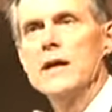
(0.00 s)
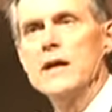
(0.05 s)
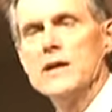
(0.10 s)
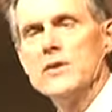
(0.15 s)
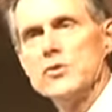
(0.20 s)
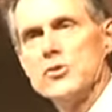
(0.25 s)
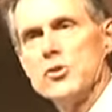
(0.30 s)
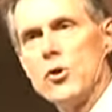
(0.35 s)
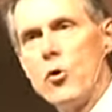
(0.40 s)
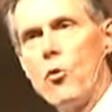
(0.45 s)

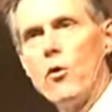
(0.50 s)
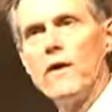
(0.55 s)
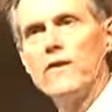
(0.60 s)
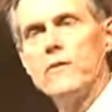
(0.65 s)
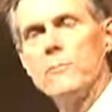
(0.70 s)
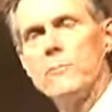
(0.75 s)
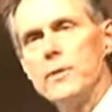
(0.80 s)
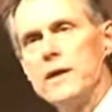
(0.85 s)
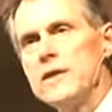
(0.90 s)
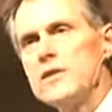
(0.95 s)
enjoy
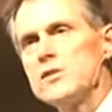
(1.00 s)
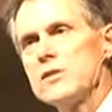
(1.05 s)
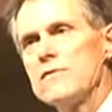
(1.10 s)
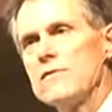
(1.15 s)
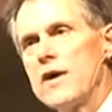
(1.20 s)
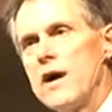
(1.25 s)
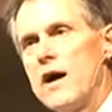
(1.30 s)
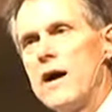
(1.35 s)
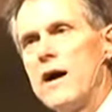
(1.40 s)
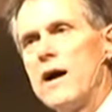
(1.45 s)
the peace
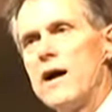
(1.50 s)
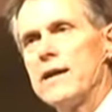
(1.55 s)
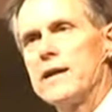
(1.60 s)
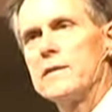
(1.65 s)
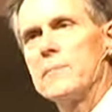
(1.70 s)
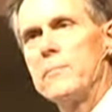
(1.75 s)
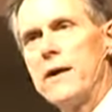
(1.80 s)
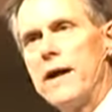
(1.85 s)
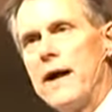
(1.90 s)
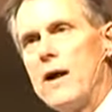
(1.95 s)
of God
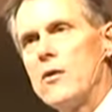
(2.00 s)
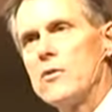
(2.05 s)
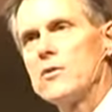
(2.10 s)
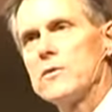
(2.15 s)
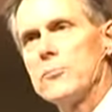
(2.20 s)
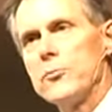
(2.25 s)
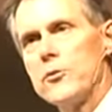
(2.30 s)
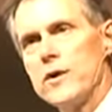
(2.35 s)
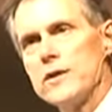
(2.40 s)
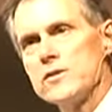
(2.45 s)
and the power
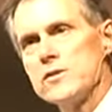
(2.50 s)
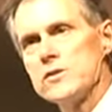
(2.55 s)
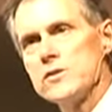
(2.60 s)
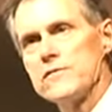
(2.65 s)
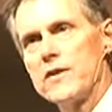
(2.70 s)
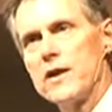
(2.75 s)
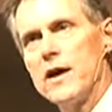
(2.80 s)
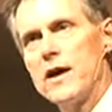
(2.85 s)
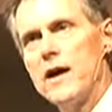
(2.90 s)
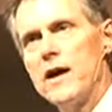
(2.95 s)
and the
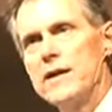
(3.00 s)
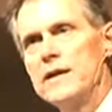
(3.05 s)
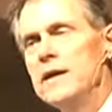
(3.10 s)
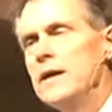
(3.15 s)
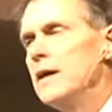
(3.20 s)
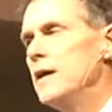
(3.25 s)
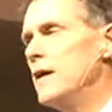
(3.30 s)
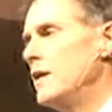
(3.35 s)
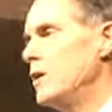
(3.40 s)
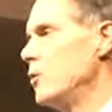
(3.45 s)
presence of God.
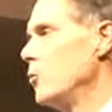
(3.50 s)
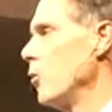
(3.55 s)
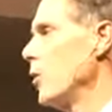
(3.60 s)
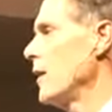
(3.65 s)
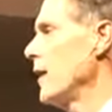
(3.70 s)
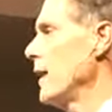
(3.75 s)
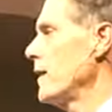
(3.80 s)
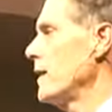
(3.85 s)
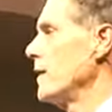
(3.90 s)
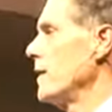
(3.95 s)
You
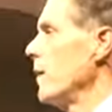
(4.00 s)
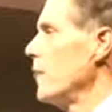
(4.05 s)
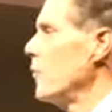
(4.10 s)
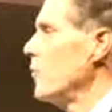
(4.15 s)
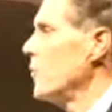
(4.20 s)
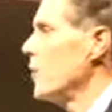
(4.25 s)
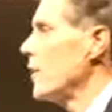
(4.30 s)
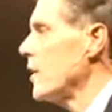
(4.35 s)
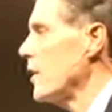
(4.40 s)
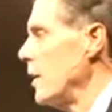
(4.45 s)
want how to
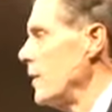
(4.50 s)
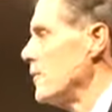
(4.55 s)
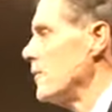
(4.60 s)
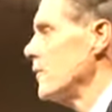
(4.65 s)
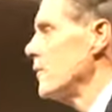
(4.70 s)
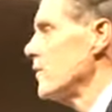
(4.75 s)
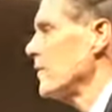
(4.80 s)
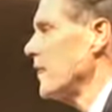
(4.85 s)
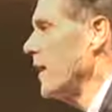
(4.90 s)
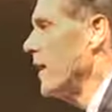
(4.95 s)
know the
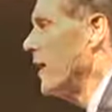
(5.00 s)
comfort of